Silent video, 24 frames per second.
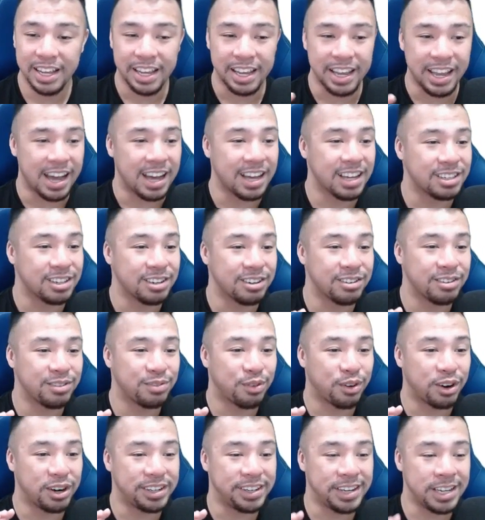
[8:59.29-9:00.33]
yeah so
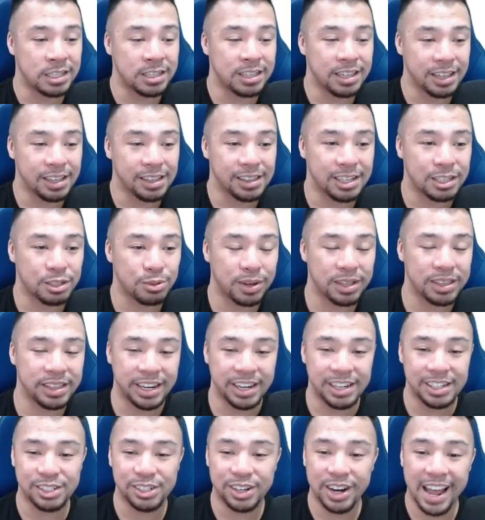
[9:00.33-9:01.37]
for this this one
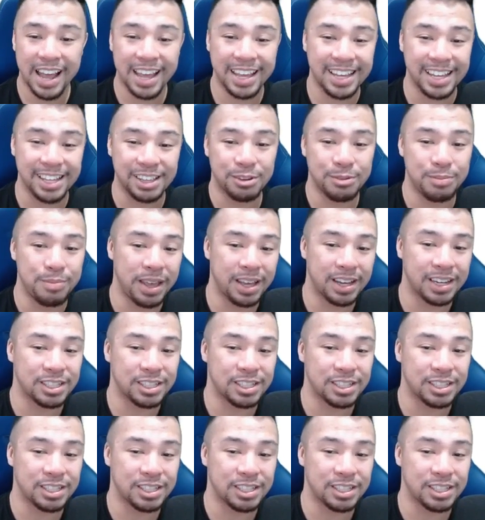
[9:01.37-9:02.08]
they're trying to make